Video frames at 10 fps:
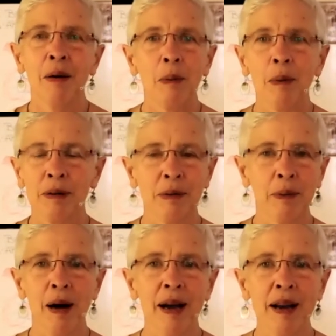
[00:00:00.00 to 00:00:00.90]
what
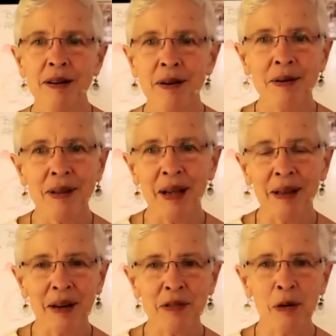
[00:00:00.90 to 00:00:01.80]
do I know, the
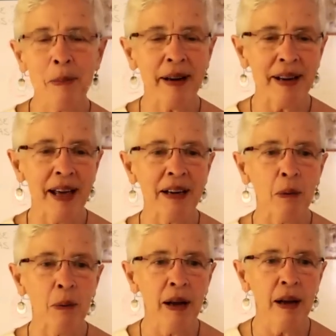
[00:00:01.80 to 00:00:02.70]

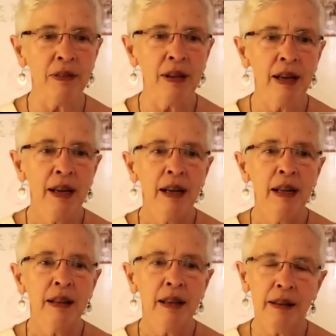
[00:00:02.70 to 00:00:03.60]
electromagnetic waves,
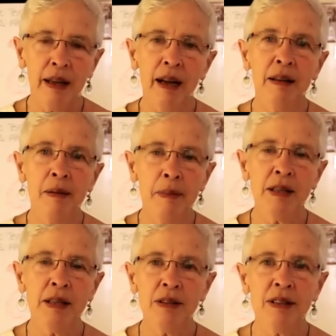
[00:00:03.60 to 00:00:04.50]
that the
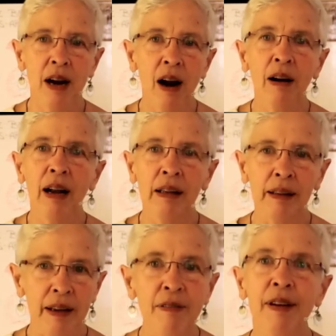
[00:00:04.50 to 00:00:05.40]
elementals are
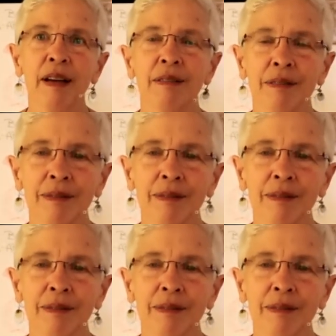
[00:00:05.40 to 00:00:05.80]
leaving